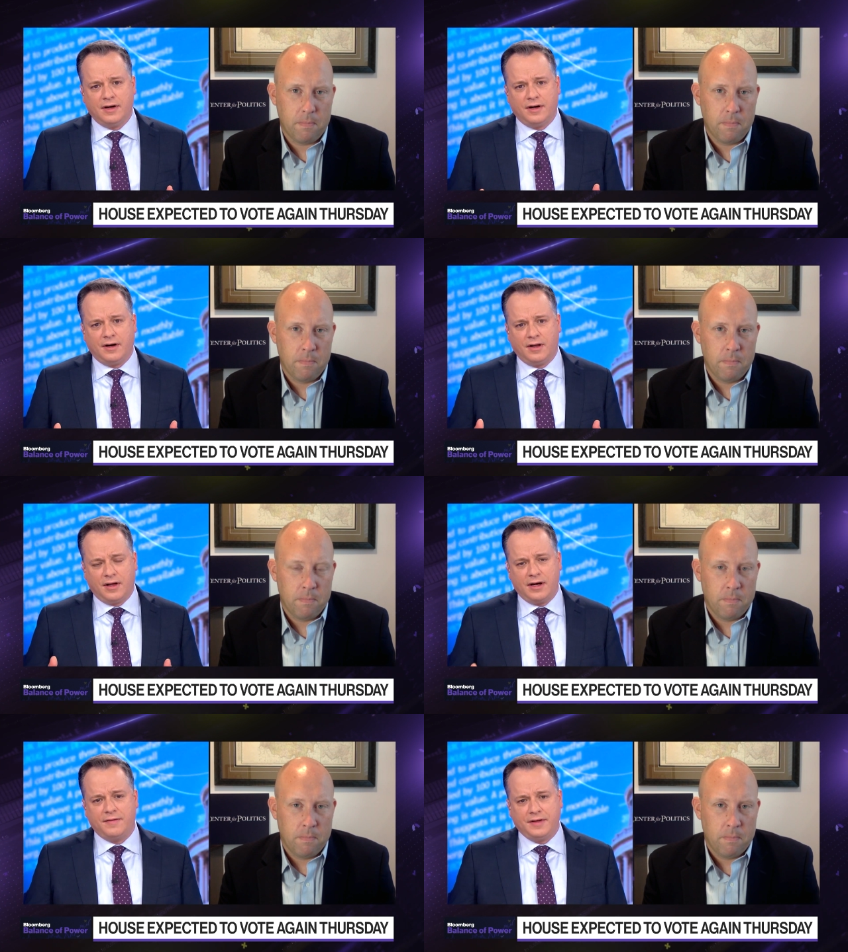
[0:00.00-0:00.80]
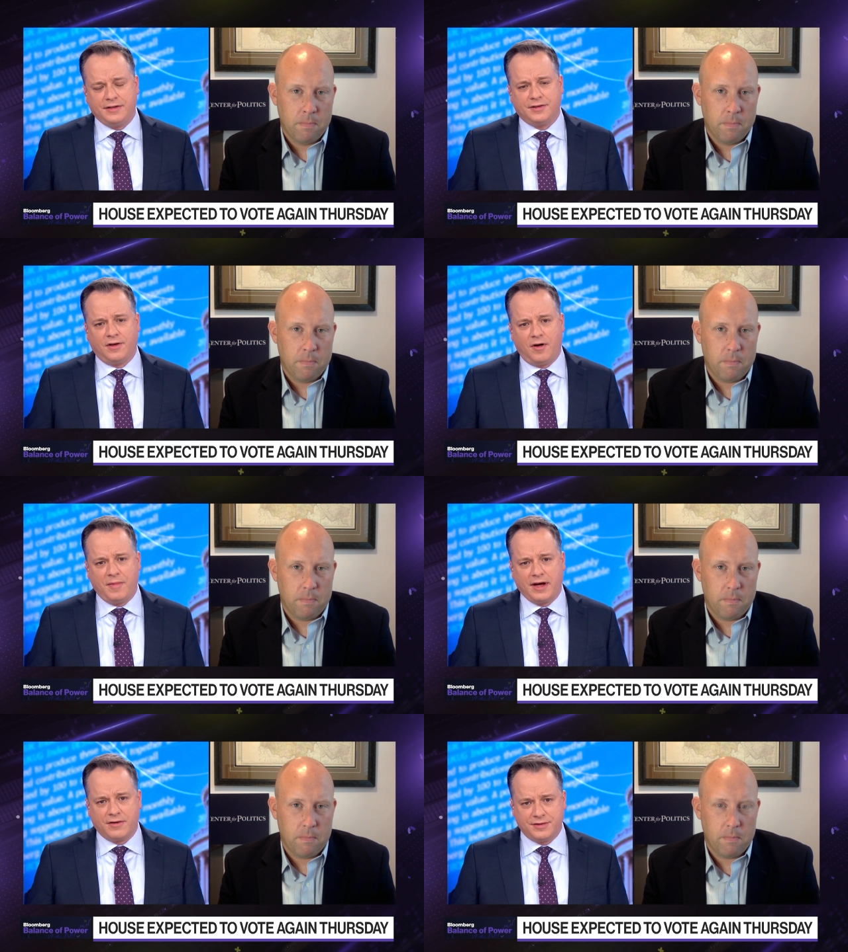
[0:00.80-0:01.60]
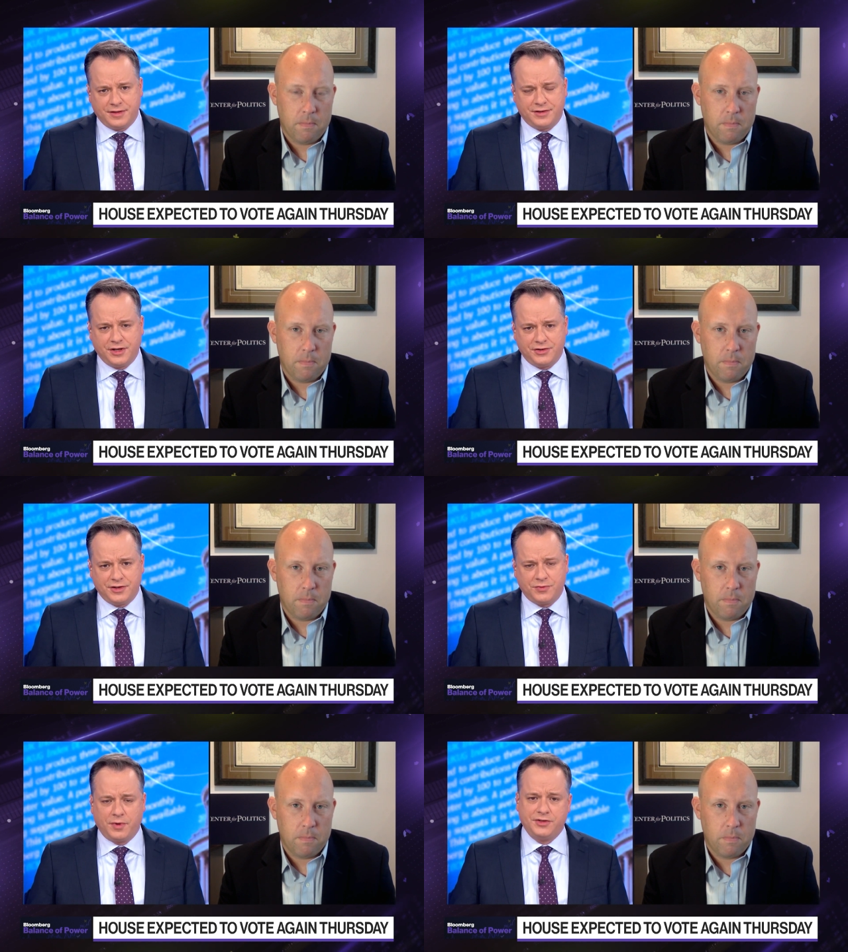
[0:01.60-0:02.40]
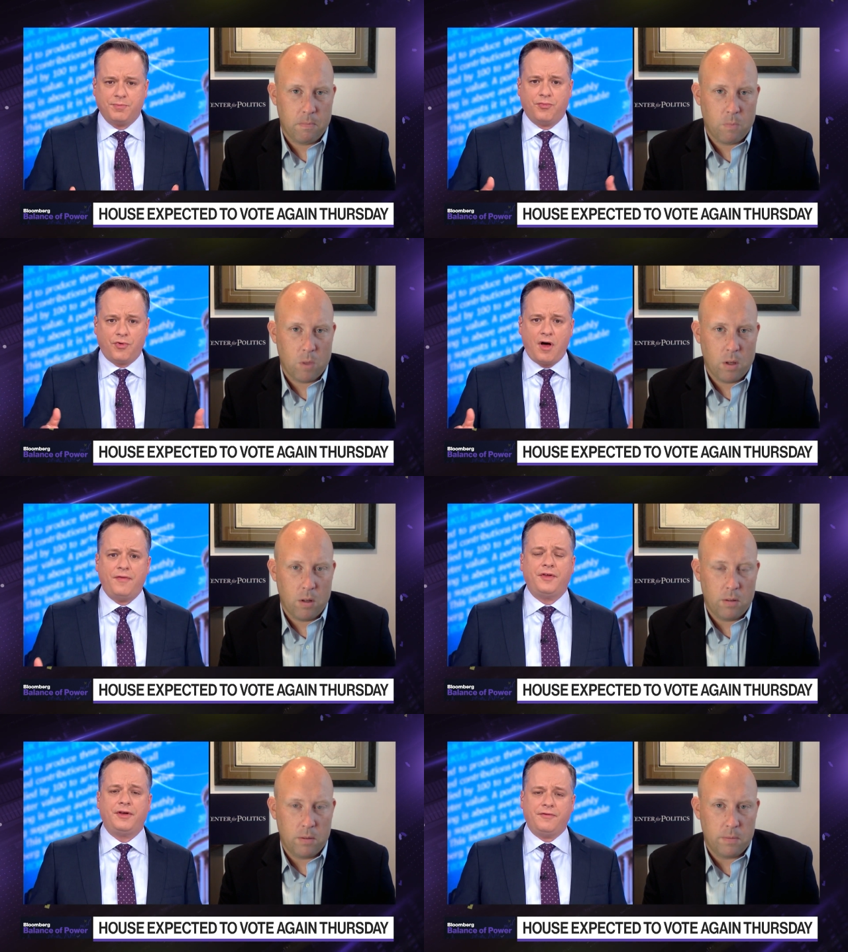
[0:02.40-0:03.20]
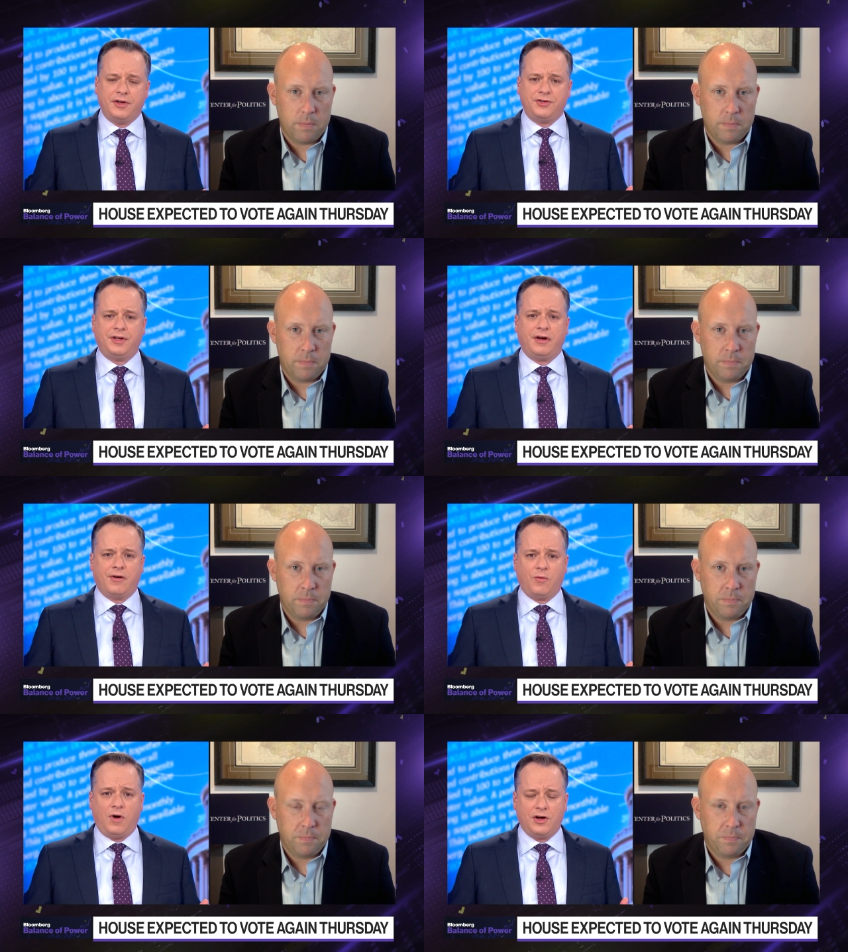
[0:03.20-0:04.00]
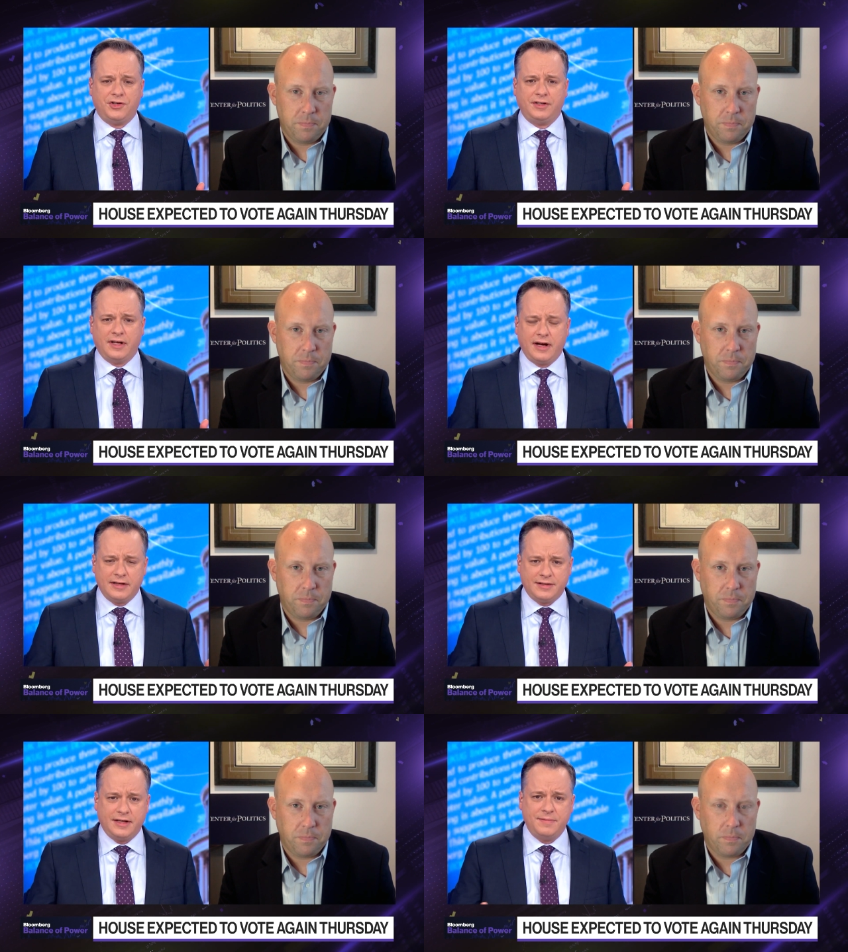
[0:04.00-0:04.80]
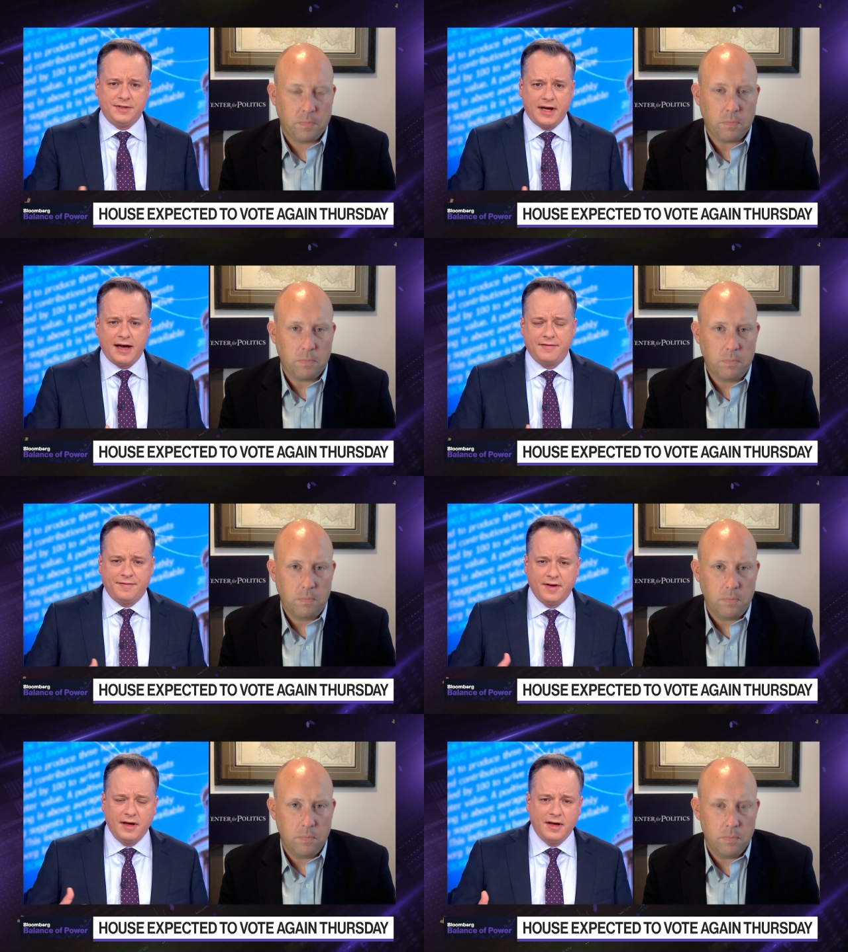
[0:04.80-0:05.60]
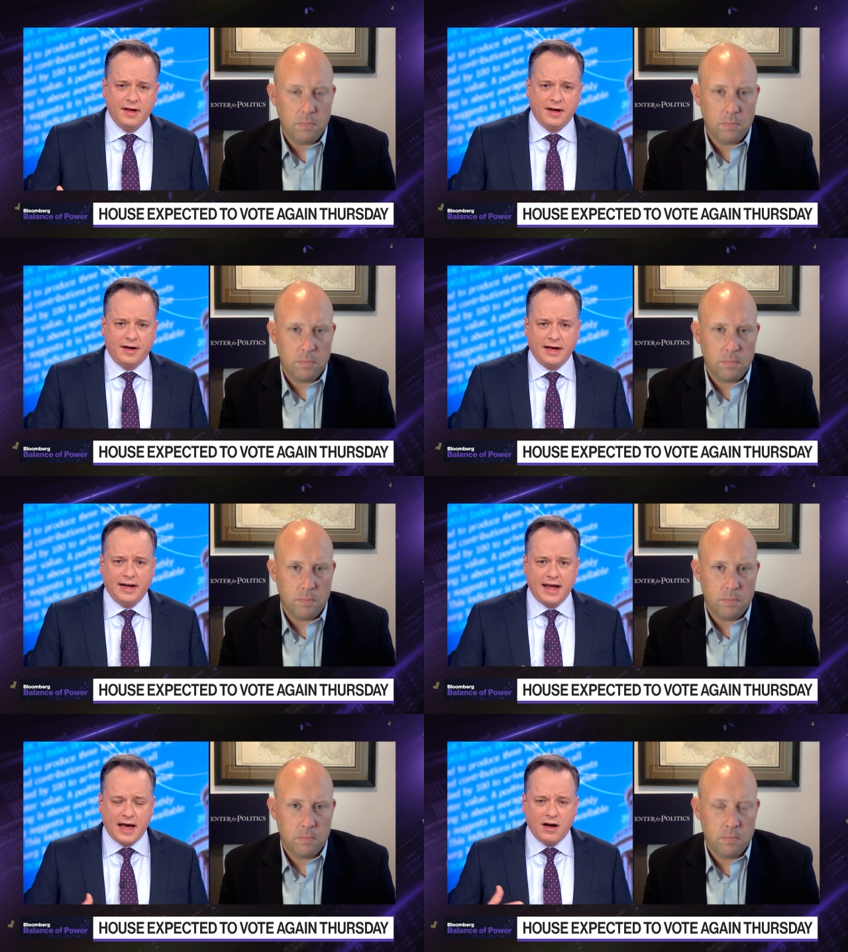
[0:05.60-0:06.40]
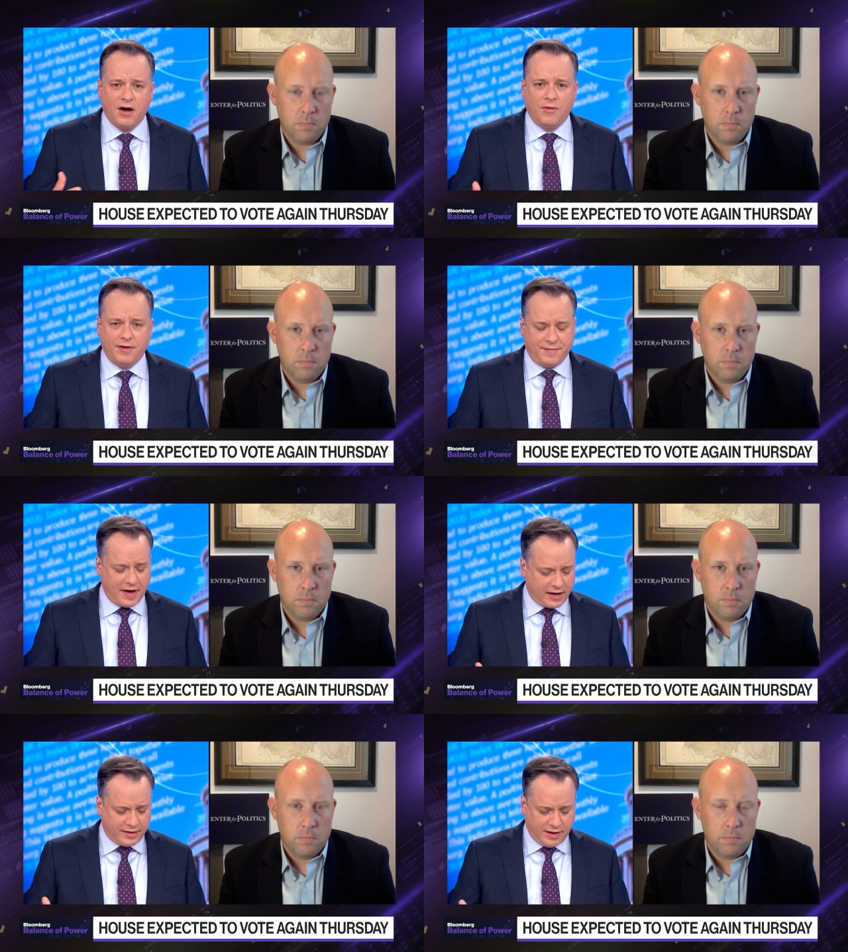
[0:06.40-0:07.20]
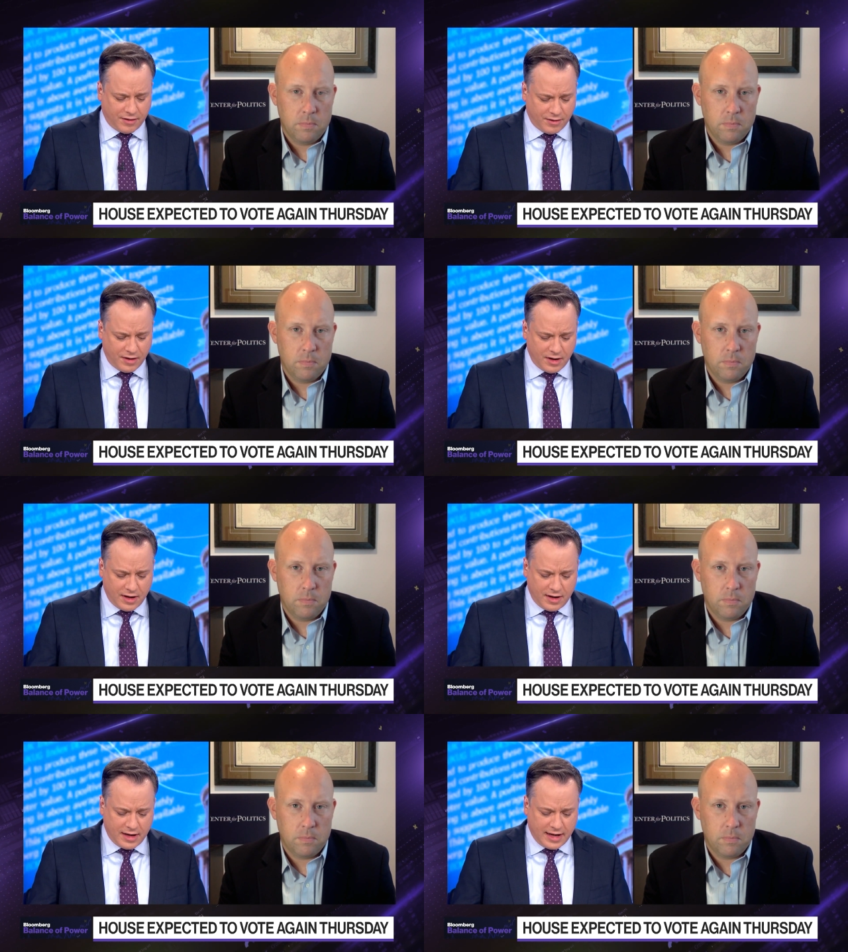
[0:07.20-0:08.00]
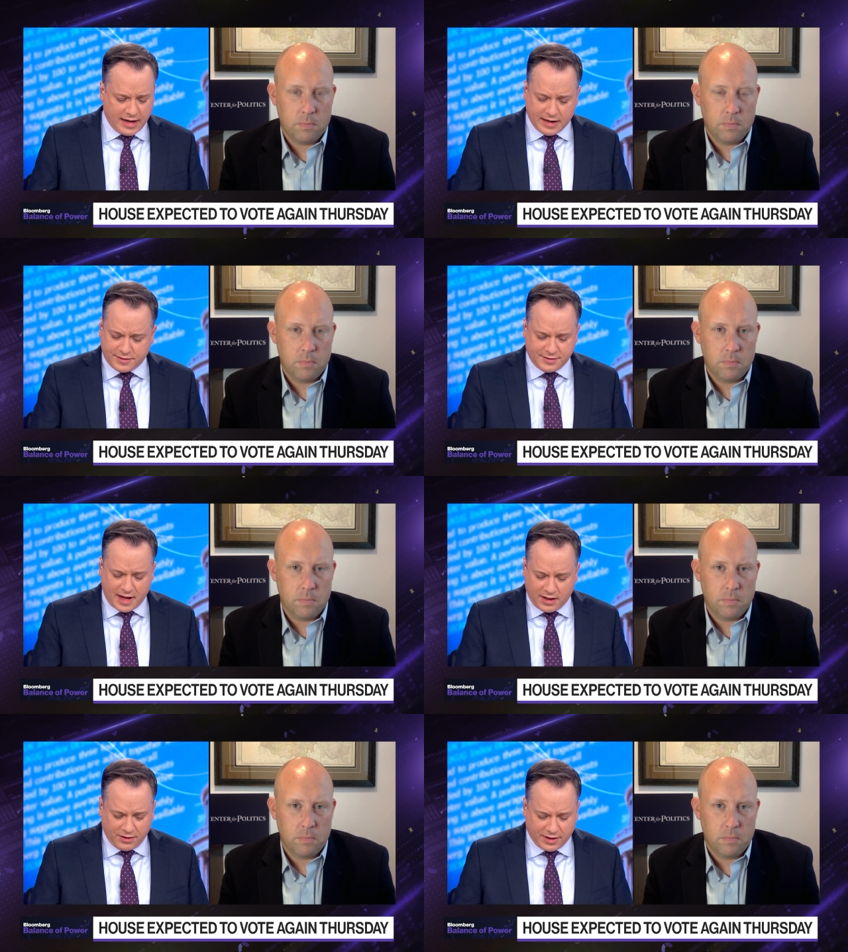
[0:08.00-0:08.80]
Speaker 1: uh, a lot of these lawmakers' decisions, what's brought the division here in Washington, and it seems to have uh, an echo effect here. And it's not